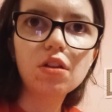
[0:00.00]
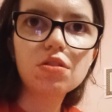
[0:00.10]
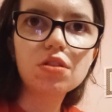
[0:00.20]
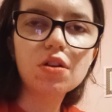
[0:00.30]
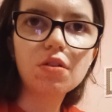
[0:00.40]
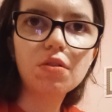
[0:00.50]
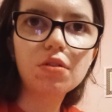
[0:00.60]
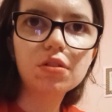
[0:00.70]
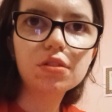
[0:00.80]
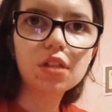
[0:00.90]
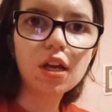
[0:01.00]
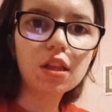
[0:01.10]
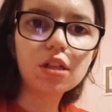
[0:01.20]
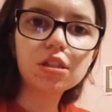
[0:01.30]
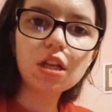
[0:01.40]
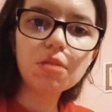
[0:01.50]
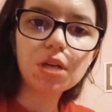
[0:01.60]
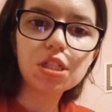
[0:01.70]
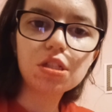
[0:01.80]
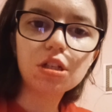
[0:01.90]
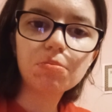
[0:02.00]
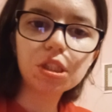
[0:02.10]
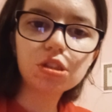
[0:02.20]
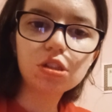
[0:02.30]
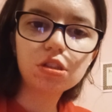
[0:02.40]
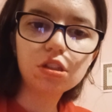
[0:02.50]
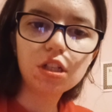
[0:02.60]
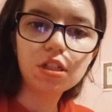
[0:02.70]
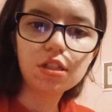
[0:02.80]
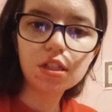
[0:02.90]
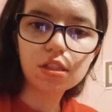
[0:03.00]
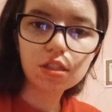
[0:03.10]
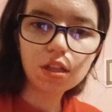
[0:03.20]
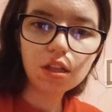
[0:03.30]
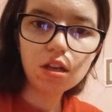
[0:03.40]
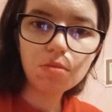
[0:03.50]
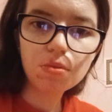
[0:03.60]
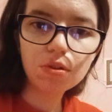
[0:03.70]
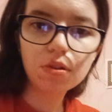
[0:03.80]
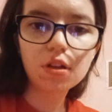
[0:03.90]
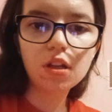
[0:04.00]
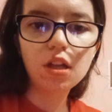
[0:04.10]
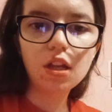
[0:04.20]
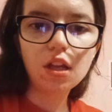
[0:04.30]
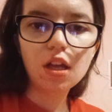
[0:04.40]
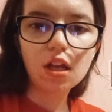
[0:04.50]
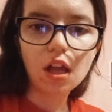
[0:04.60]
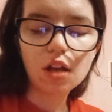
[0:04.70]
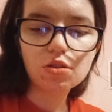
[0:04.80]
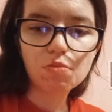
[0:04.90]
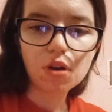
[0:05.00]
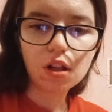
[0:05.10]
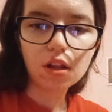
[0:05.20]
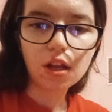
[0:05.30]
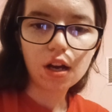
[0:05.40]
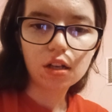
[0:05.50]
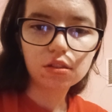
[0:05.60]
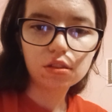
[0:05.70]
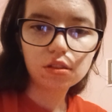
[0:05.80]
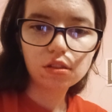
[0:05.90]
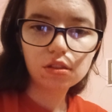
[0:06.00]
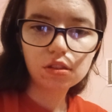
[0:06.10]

So it looks like my stomach surgery did slip, as well as